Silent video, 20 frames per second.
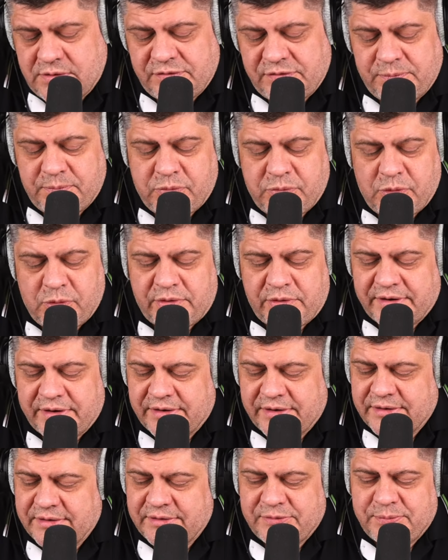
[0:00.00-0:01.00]
It's
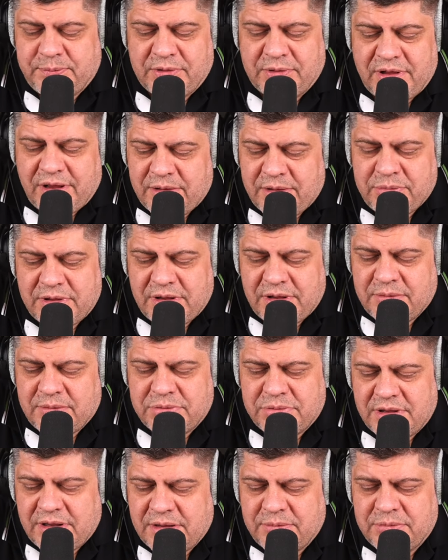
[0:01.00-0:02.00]
boring. It's blah, blah,
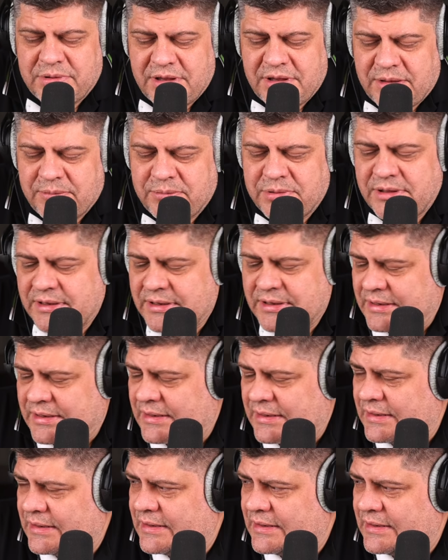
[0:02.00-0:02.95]
blah, blah, blah.